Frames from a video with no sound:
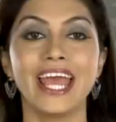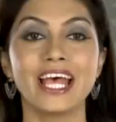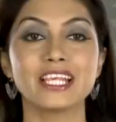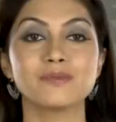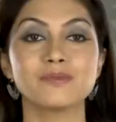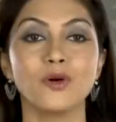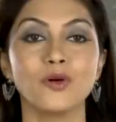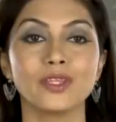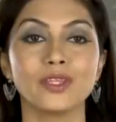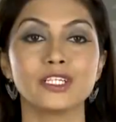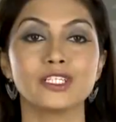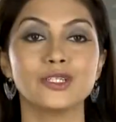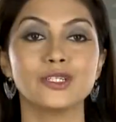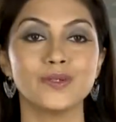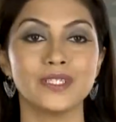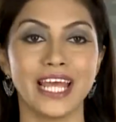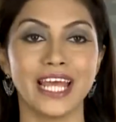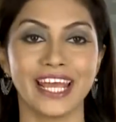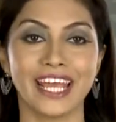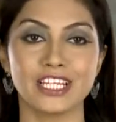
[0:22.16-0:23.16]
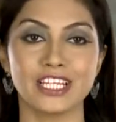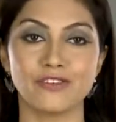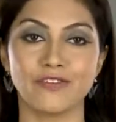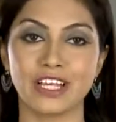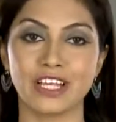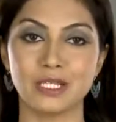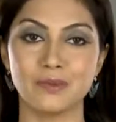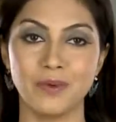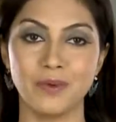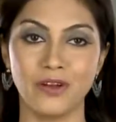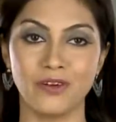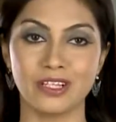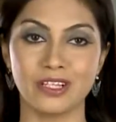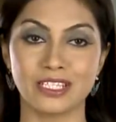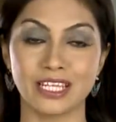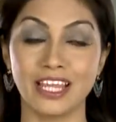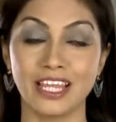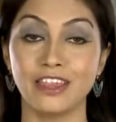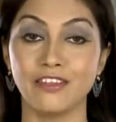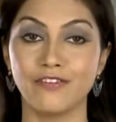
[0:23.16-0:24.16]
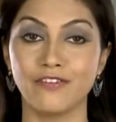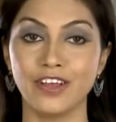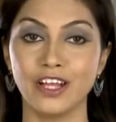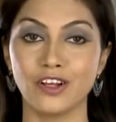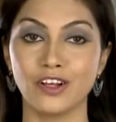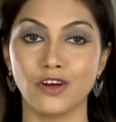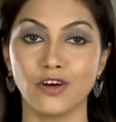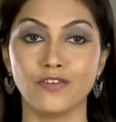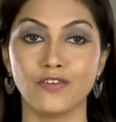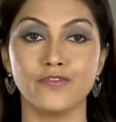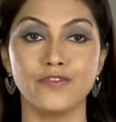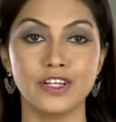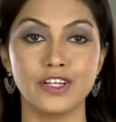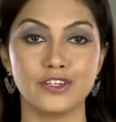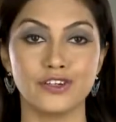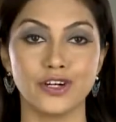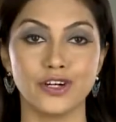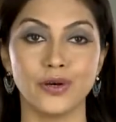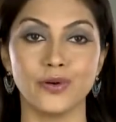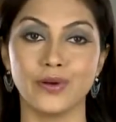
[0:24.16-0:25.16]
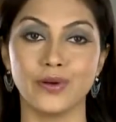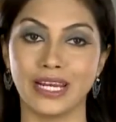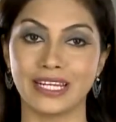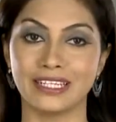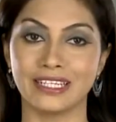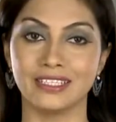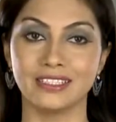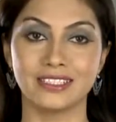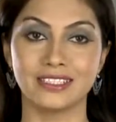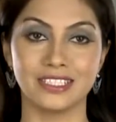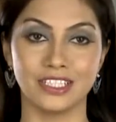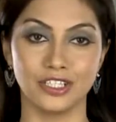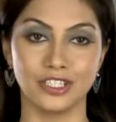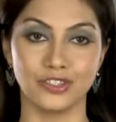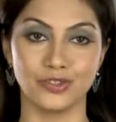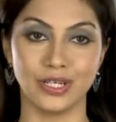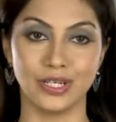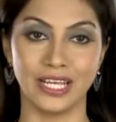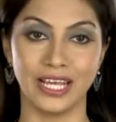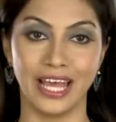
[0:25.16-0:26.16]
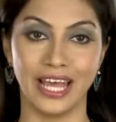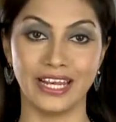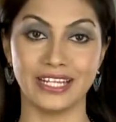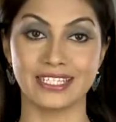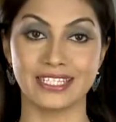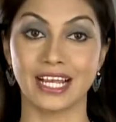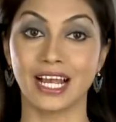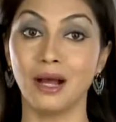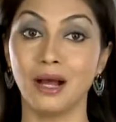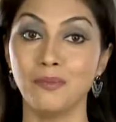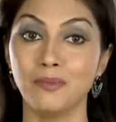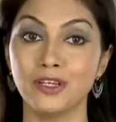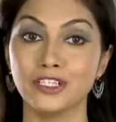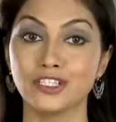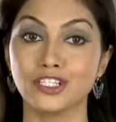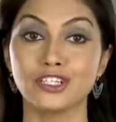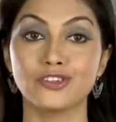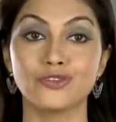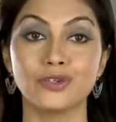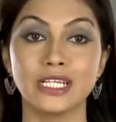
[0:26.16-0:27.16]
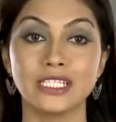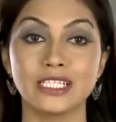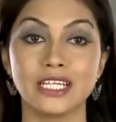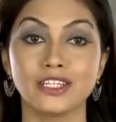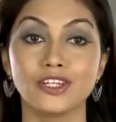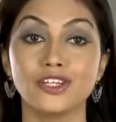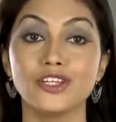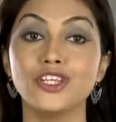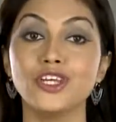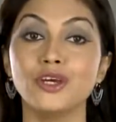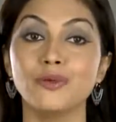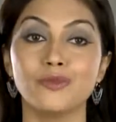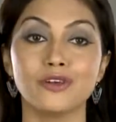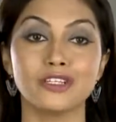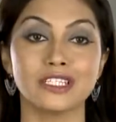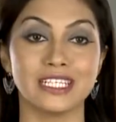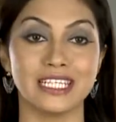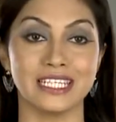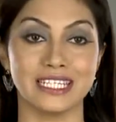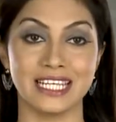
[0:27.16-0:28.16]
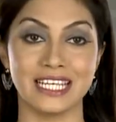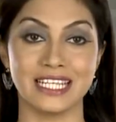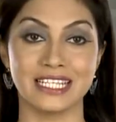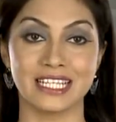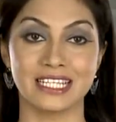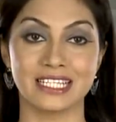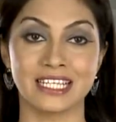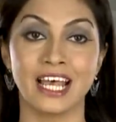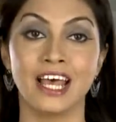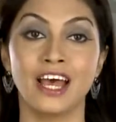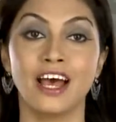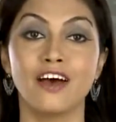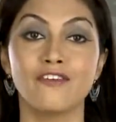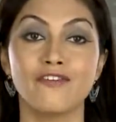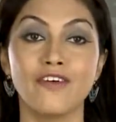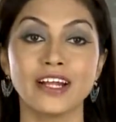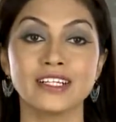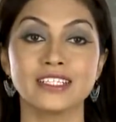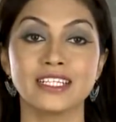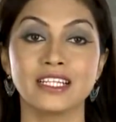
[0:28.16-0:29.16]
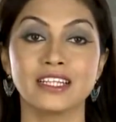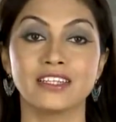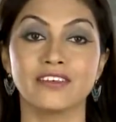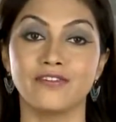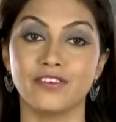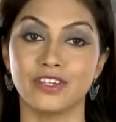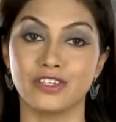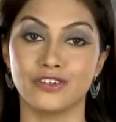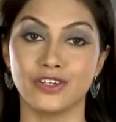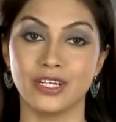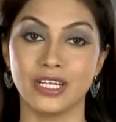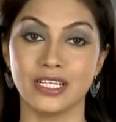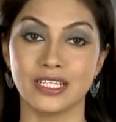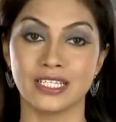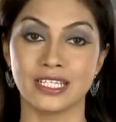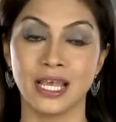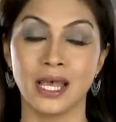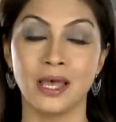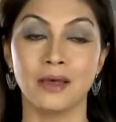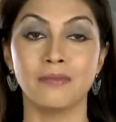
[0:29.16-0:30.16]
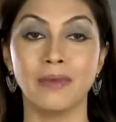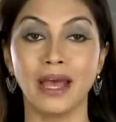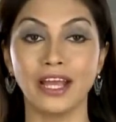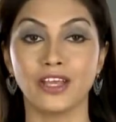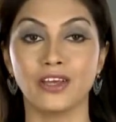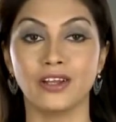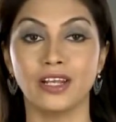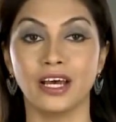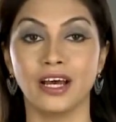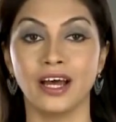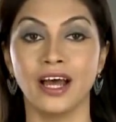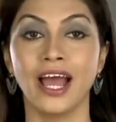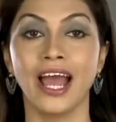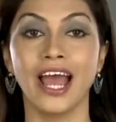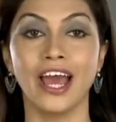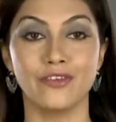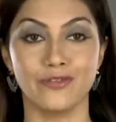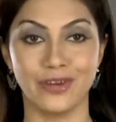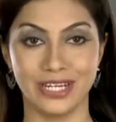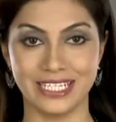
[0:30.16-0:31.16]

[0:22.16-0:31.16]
has more than 2 decades of experience in the field of vitreoretinal surgery and is accomplished in treating the numerous diseases affecting the vitreous, macula and